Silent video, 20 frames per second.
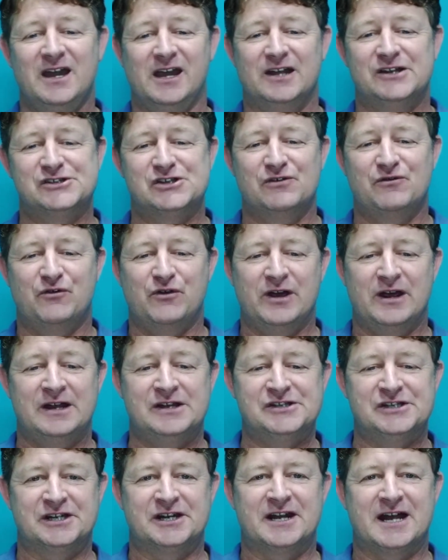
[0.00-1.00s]
And so
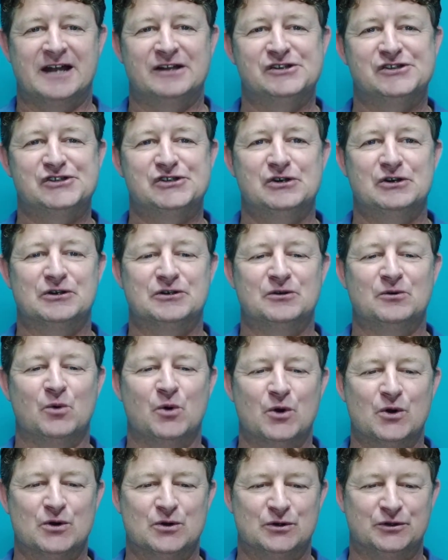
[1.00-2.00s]
friends, in an uncertain
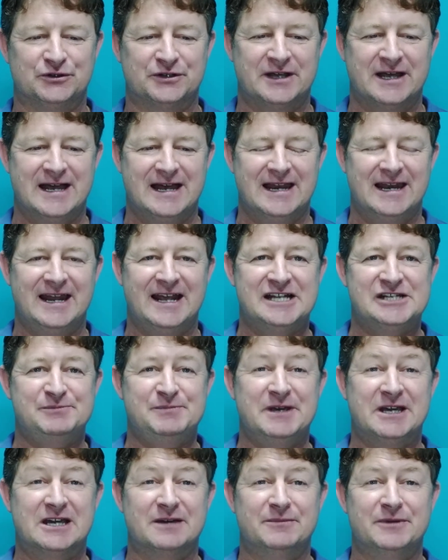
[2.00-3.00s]
world, let's
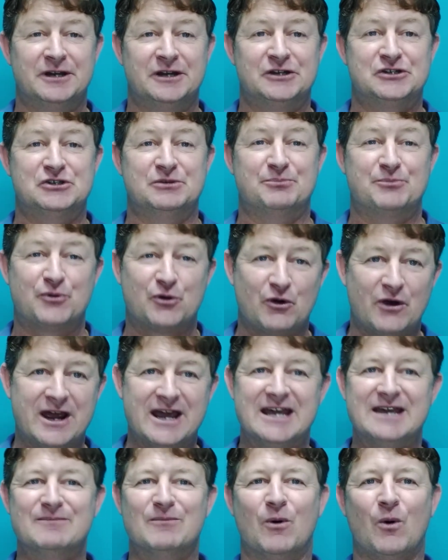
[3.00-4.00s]
be committed to
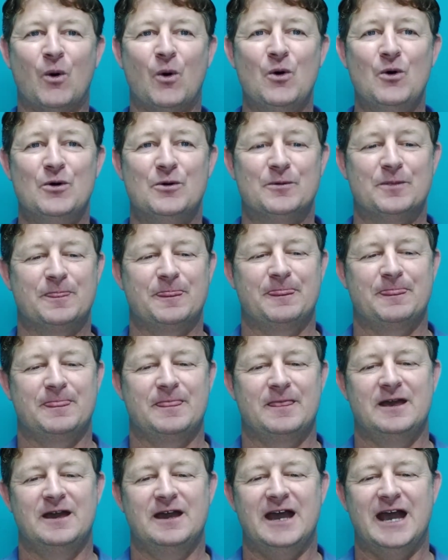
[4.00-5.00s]
praying more
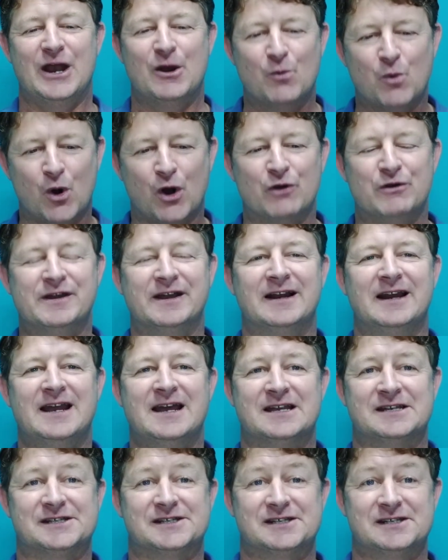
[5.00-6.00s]
and worrying
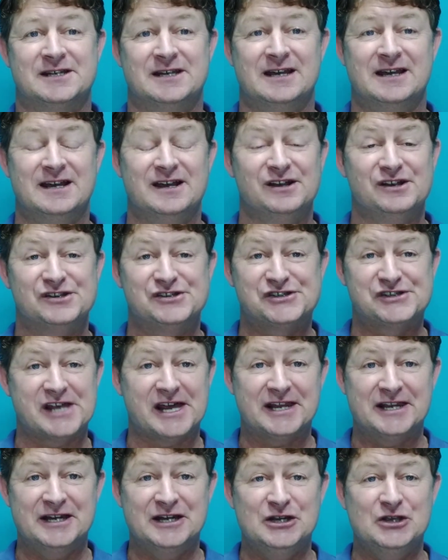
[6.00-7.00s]
less.
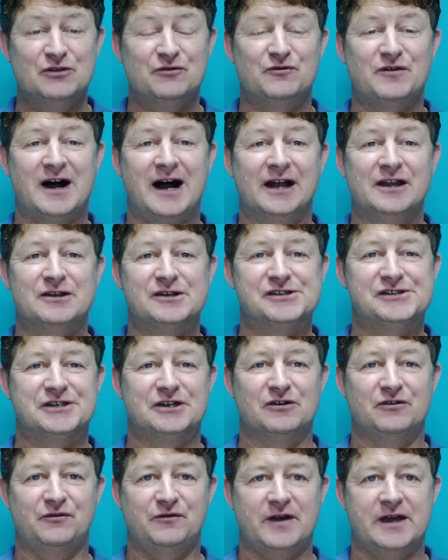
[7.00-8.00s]
Suddenly you find
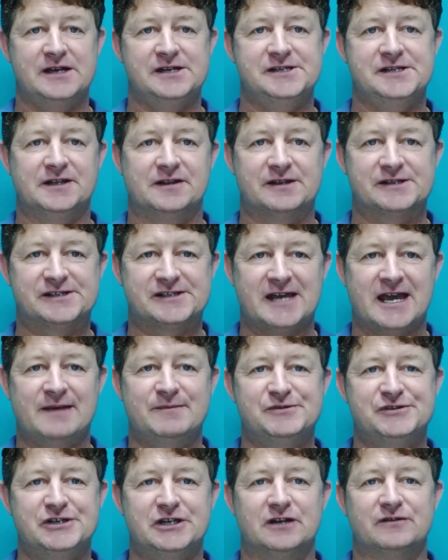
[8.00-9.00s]
yourself facing the
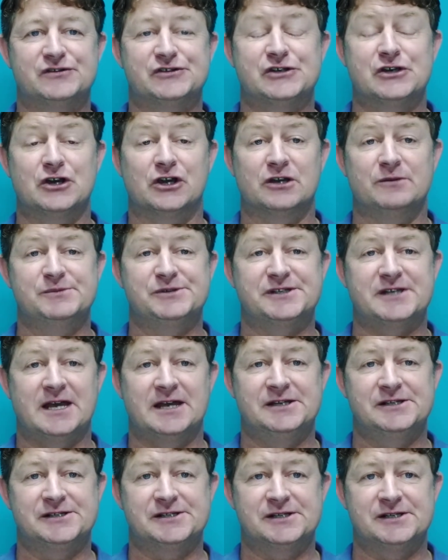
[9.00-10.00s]
same set of
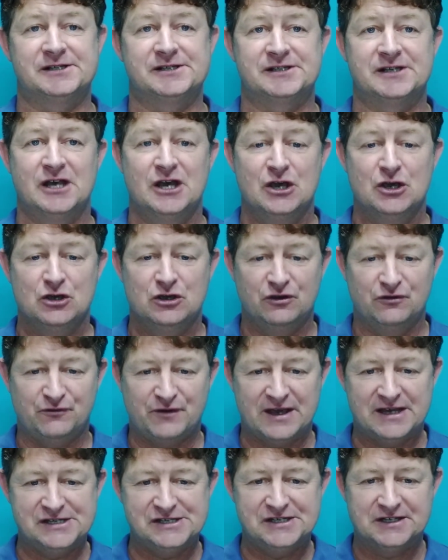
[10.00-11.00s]
circumstances, you're
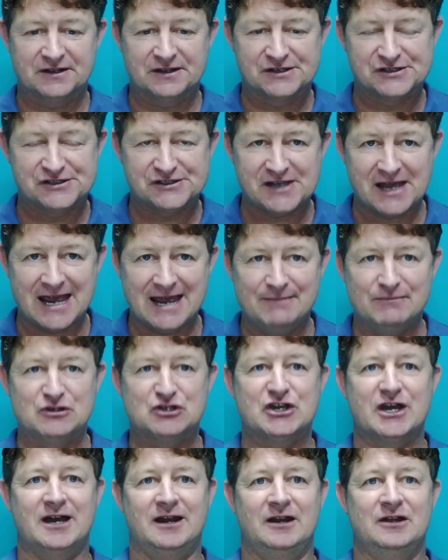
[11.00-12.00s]
facing the same
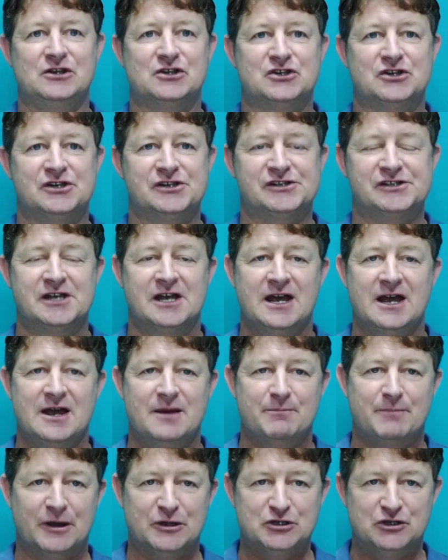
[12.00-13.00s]
challenges,
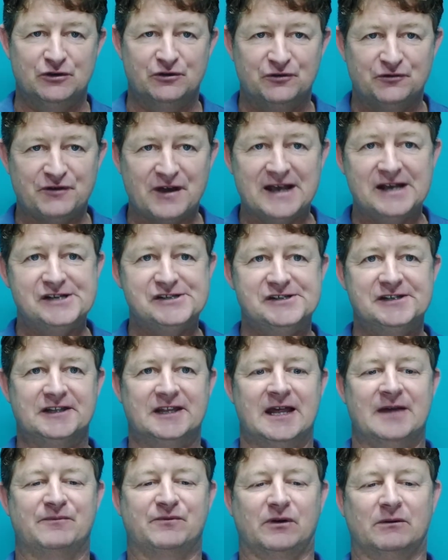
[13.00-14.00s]
but you're facing
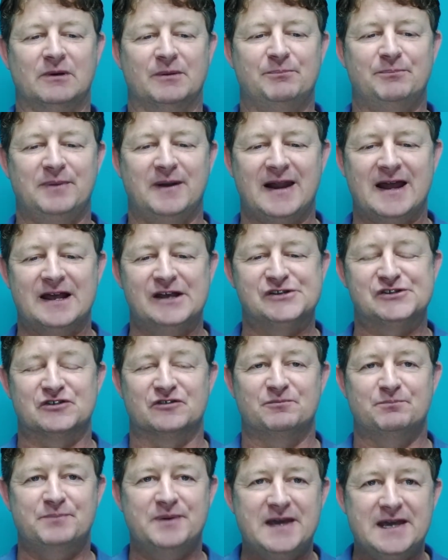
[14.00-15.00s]
them from a place
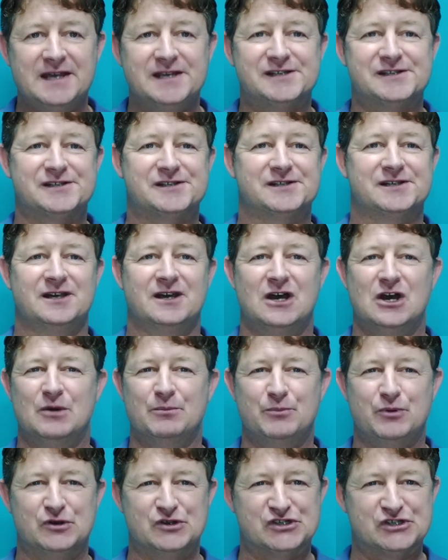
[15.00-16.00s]
of peace,
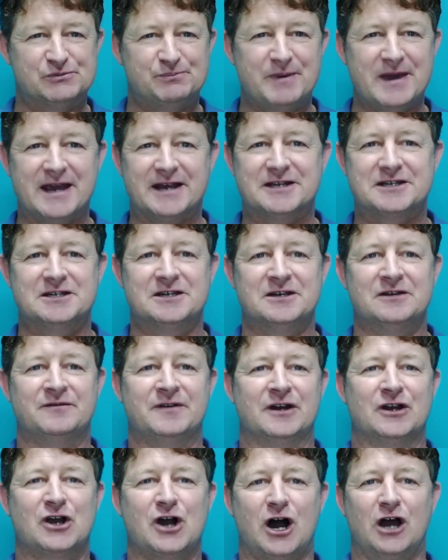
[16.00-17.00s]
perspective,
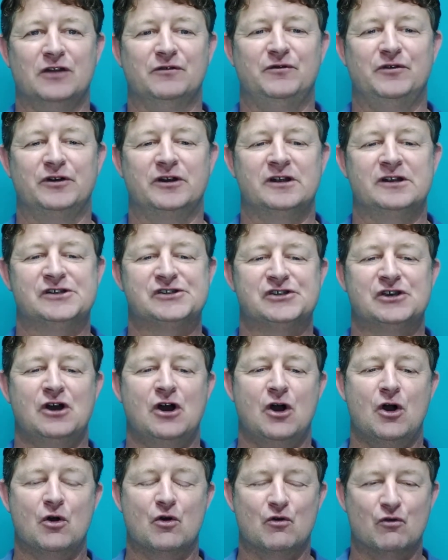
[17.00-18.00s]
and confidence
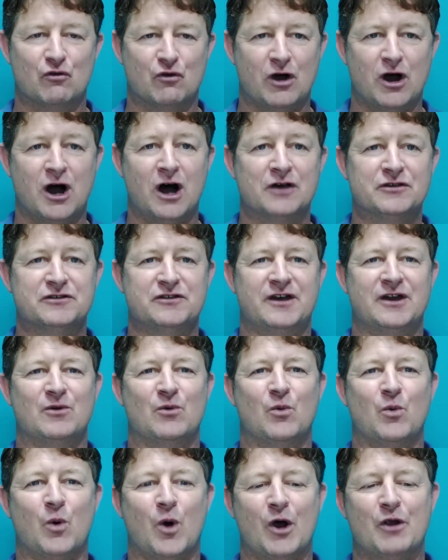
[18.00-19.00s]
rather
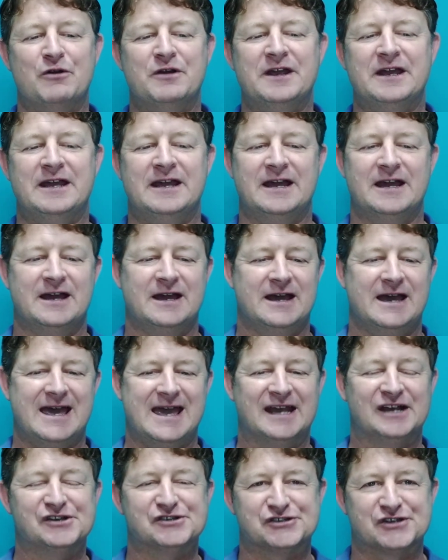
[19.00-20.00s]
than worry,
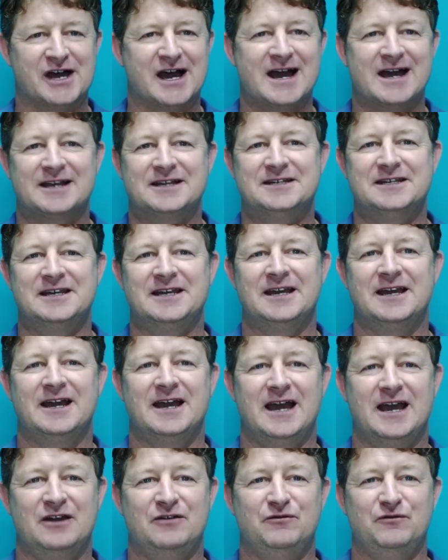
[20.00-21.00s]
anxiety,
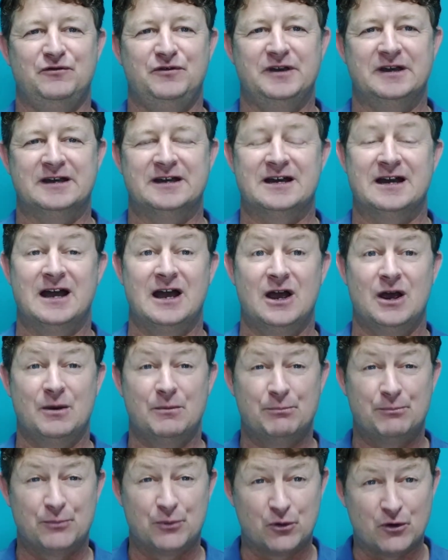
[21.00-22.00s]
and fear.
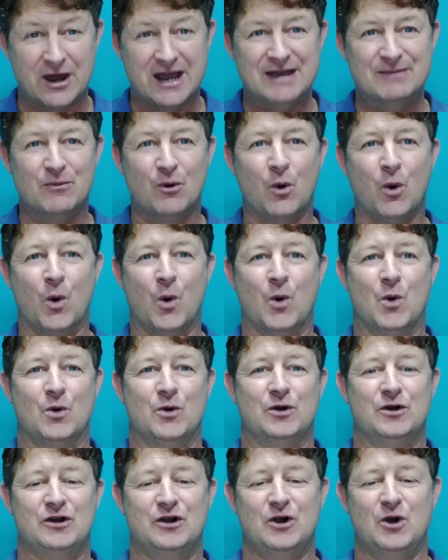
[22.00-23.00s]
Pray
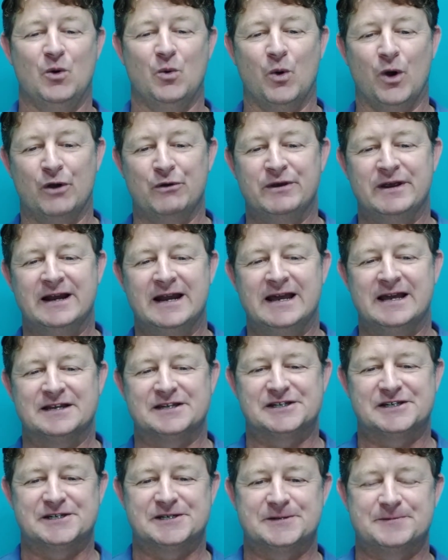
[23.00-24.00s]
more, worry
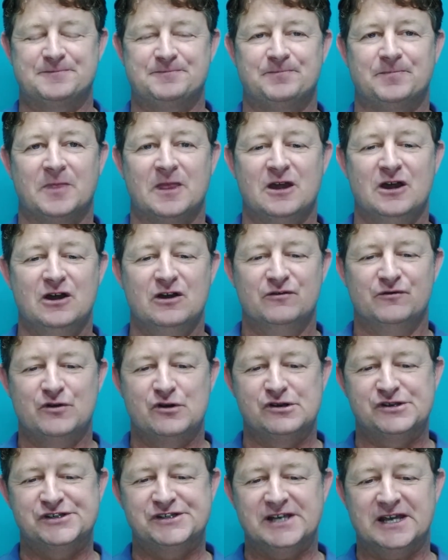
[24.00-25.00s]
less.
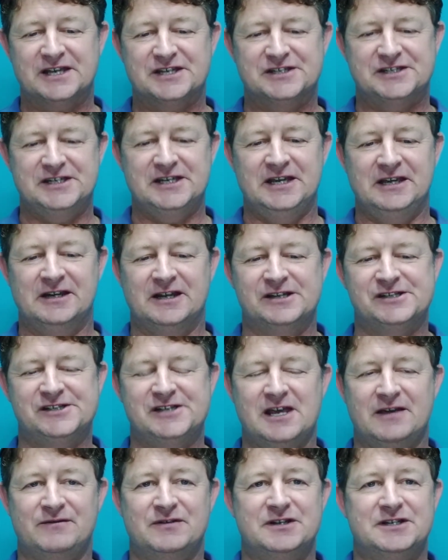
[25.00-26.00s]
Verse 16 and
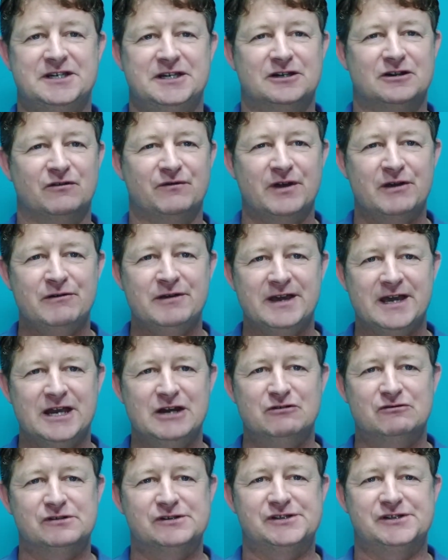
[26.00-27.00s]
17 are very
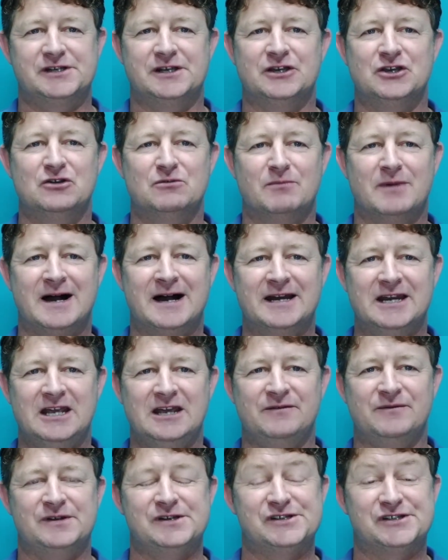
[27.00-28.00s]
interesting, you might
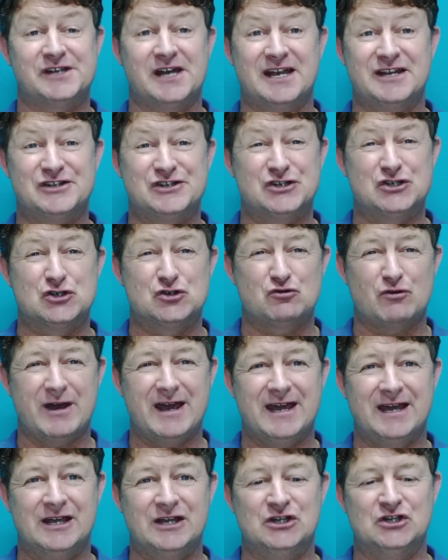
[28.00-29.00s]
even say
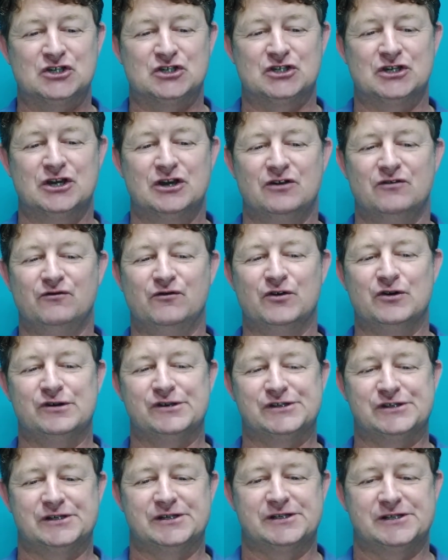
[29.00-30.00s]
strange
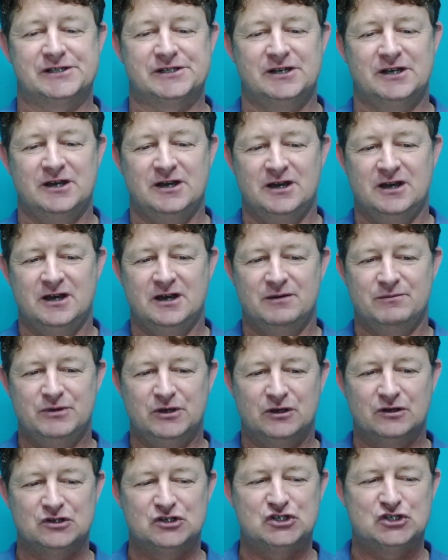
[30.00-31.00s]
verses,
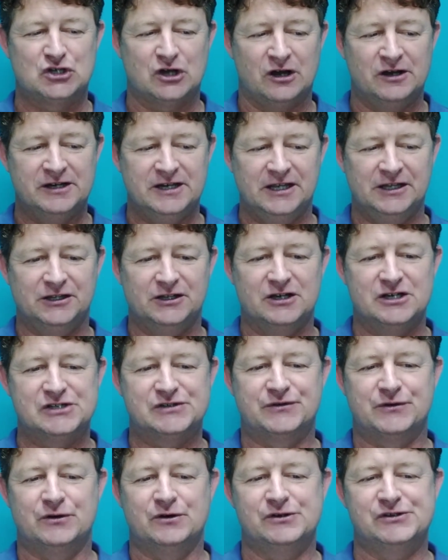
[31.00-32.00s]
because John in
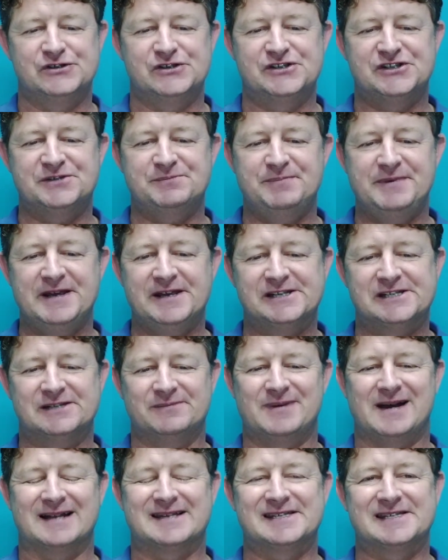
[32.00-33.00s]
those verses speaks
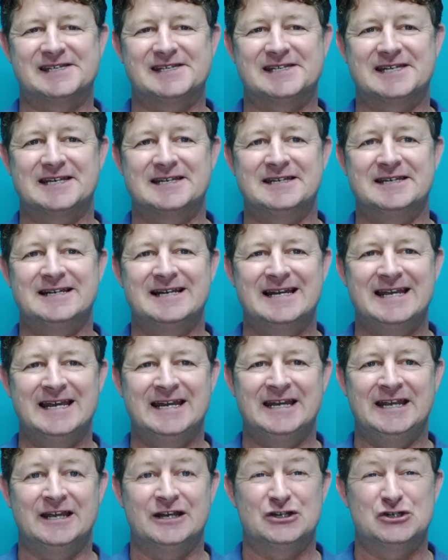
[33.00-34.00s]
about sin
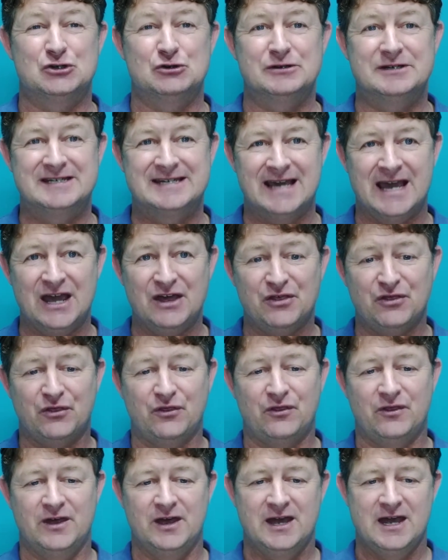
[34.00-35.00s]
leading to
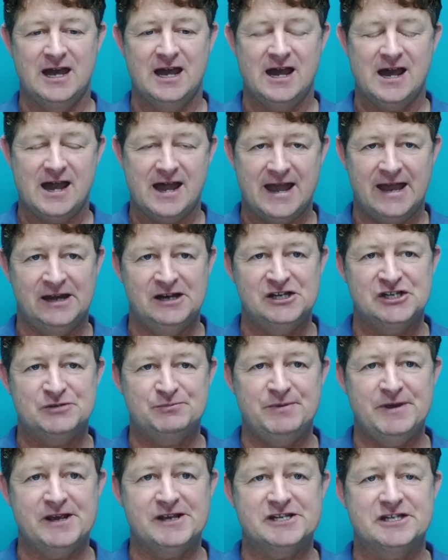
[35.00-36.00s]
death. And he
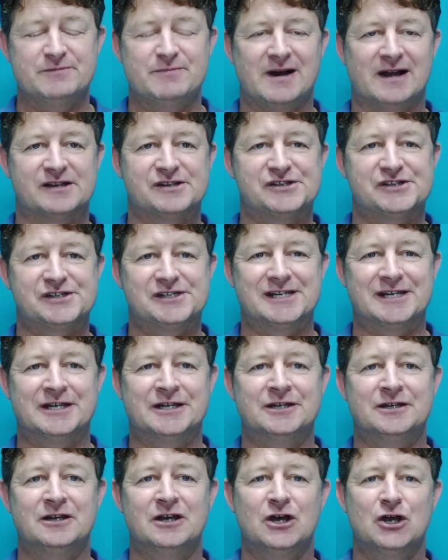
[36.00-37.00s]
speaks about
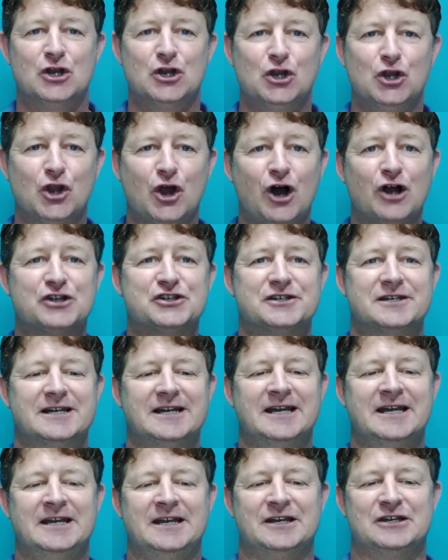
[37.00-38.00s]
sin not
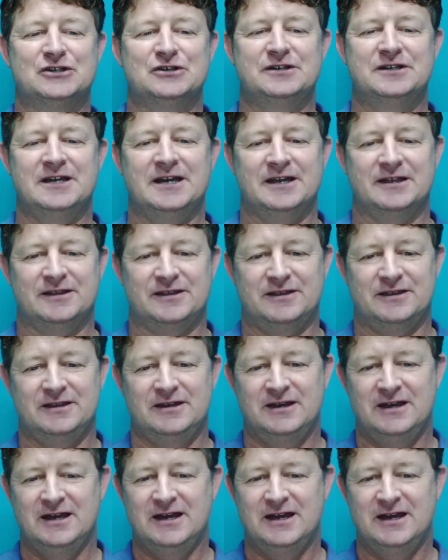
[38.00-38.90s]
leading to death.